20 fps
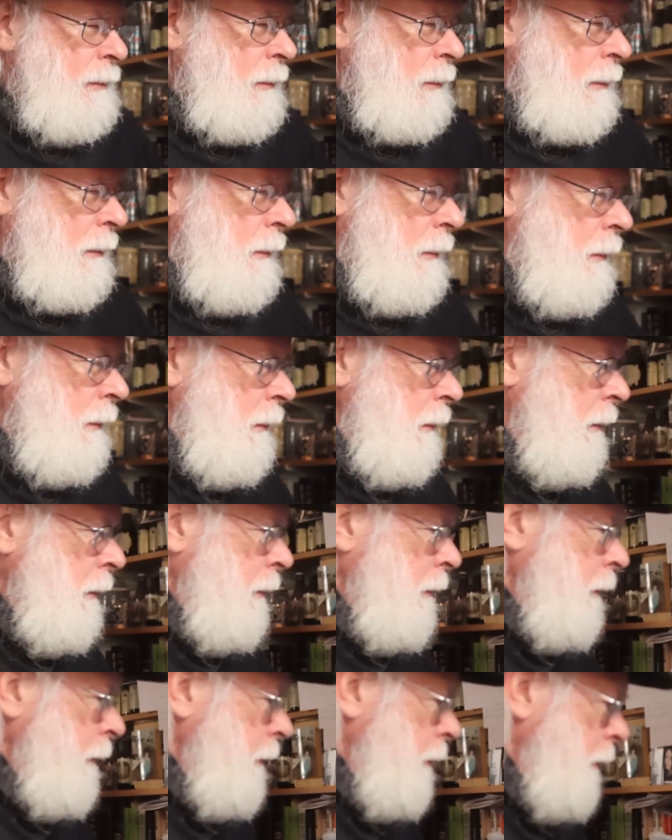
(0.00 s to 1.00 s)

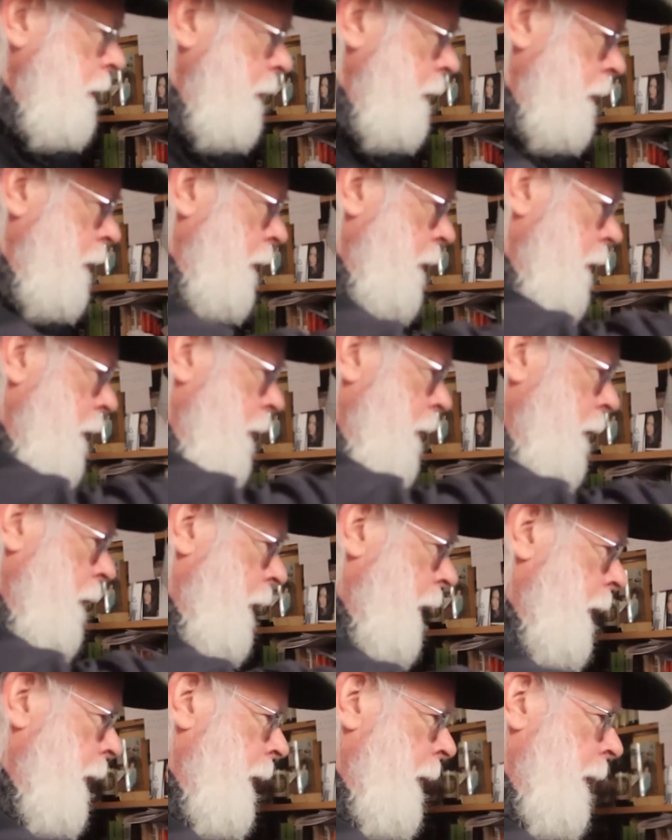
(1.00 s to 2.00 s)

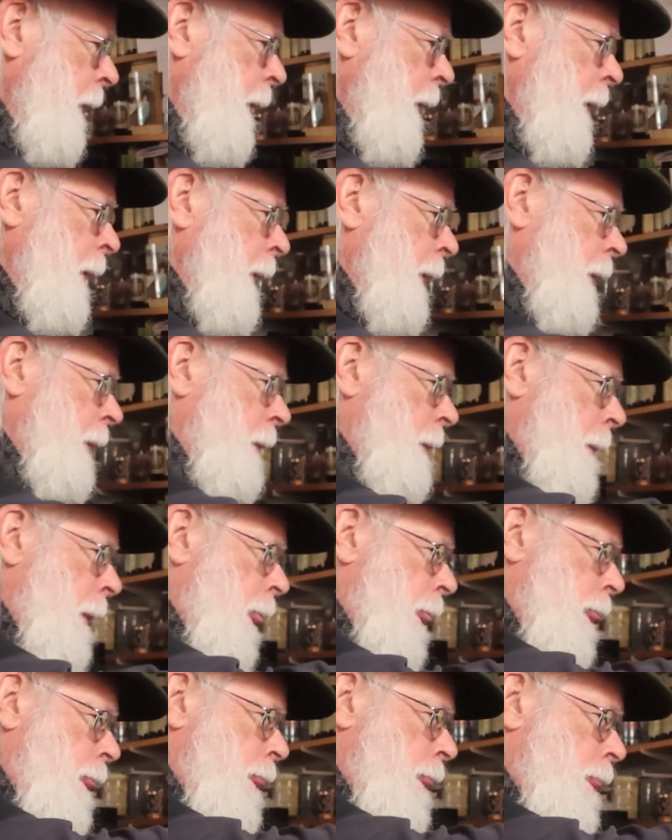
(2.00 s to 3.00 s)

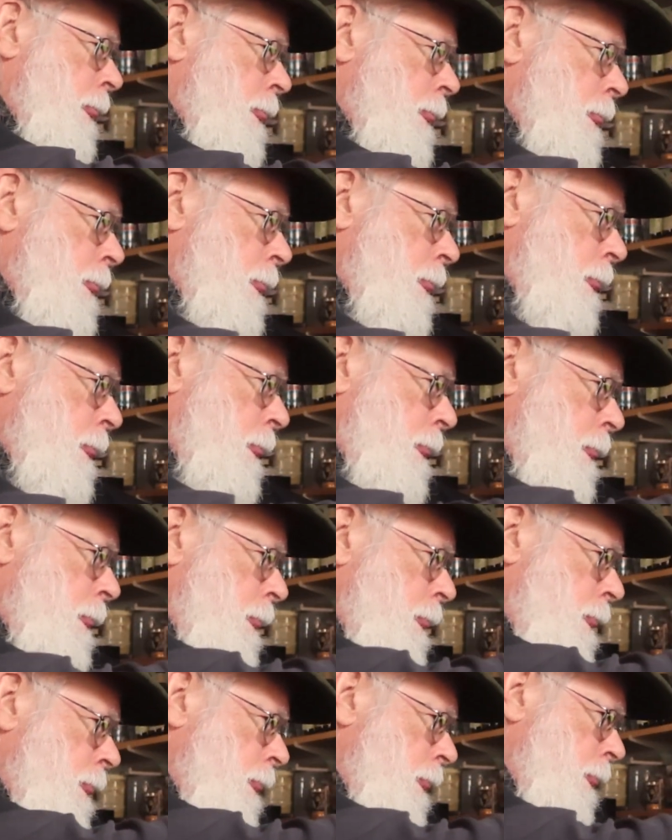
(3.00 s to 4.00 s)

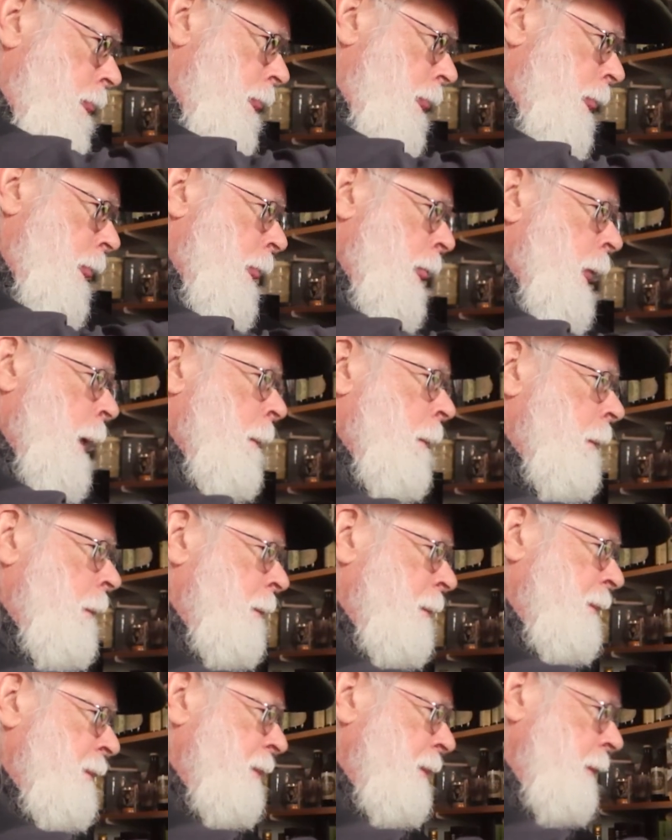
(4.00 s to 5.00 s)

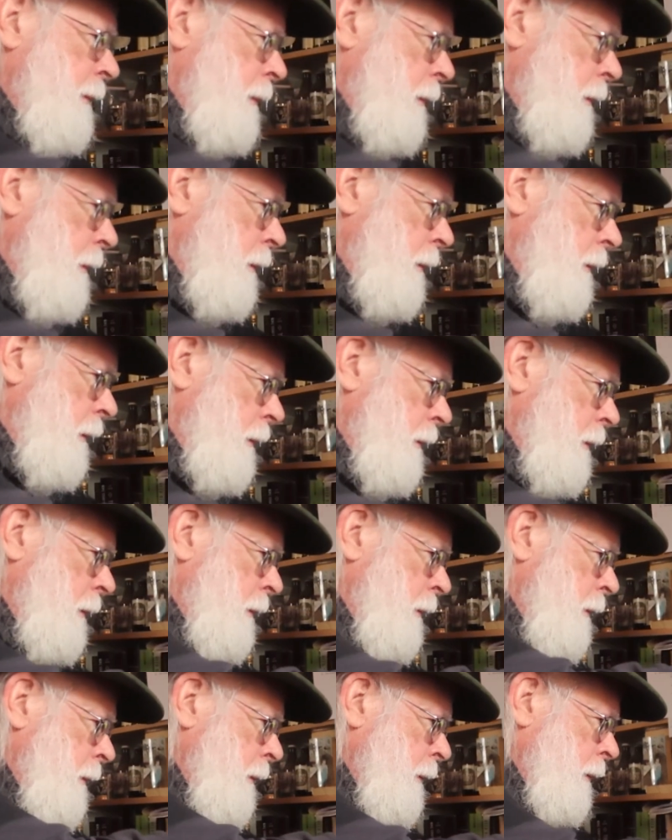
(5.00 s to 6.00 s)

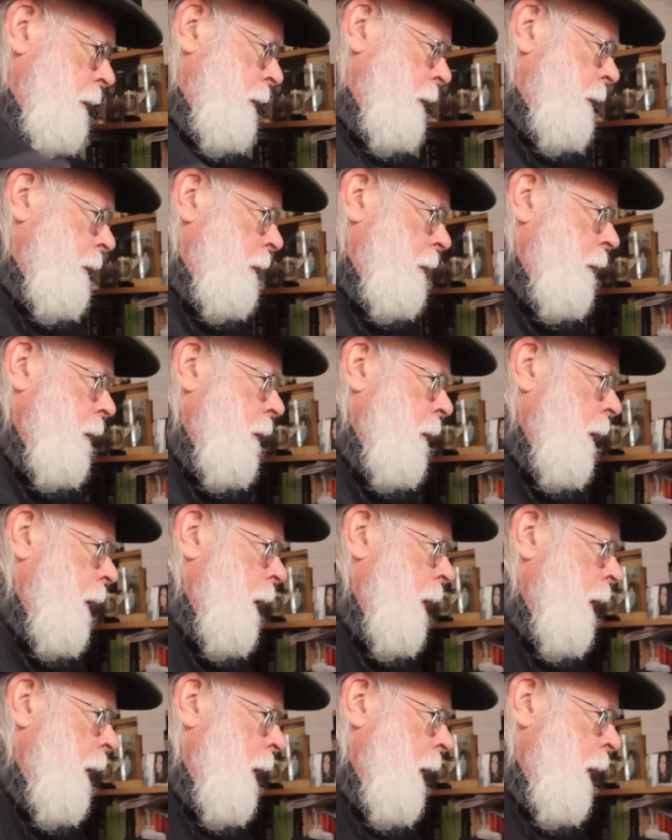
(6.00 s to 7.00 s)

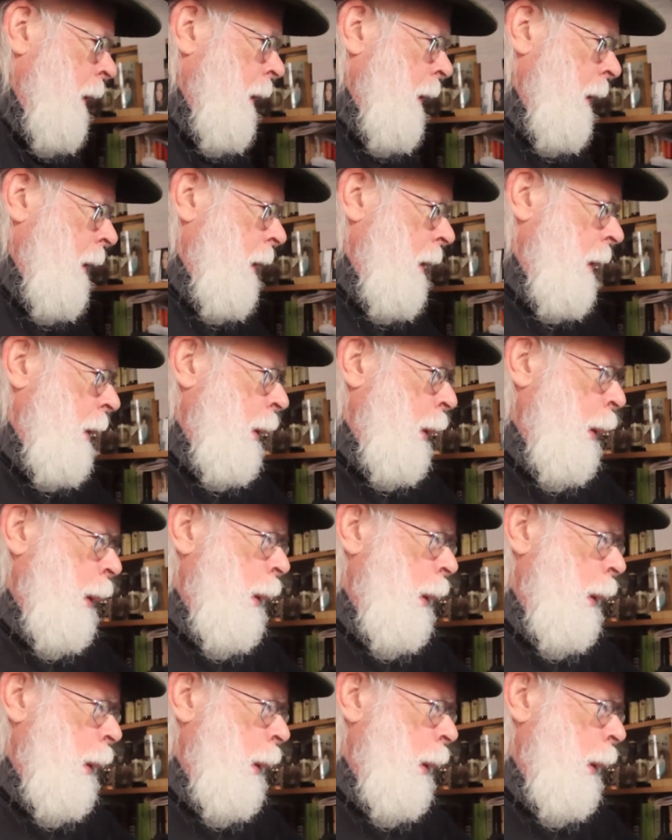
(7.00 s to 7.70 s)
No one is speaking in this clip.